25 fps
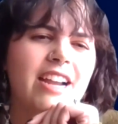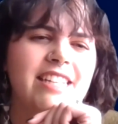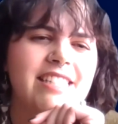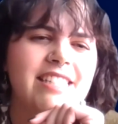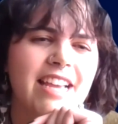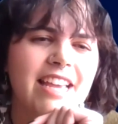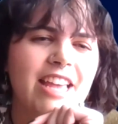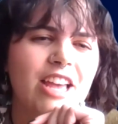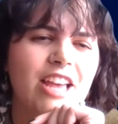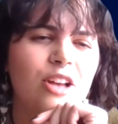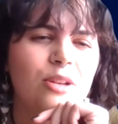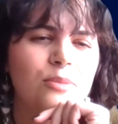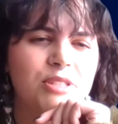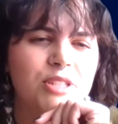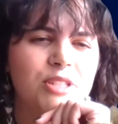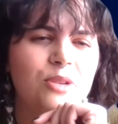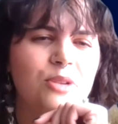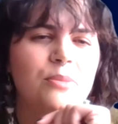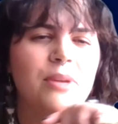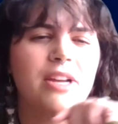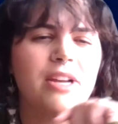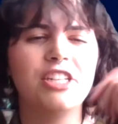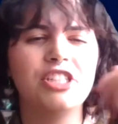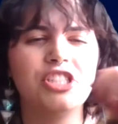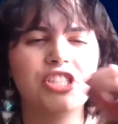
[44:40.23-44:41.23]
swear I say
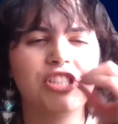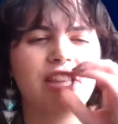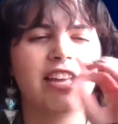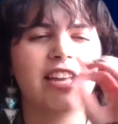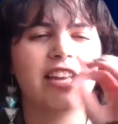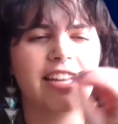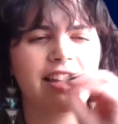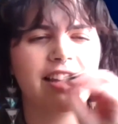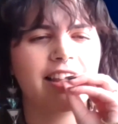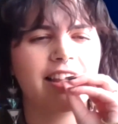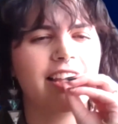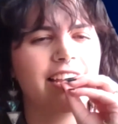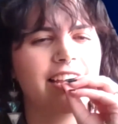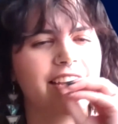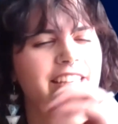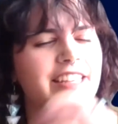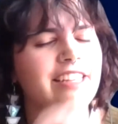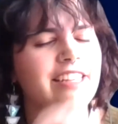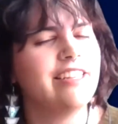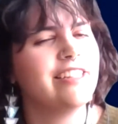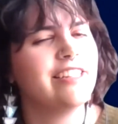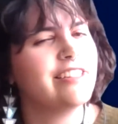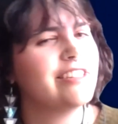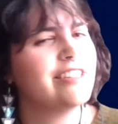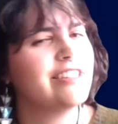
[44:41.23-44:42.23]
kelp so much that
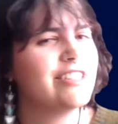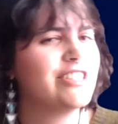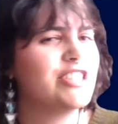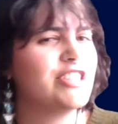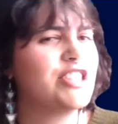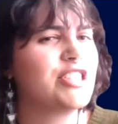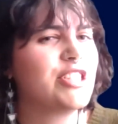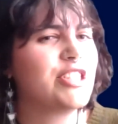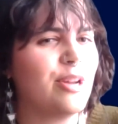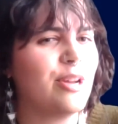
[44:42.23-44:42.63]
it like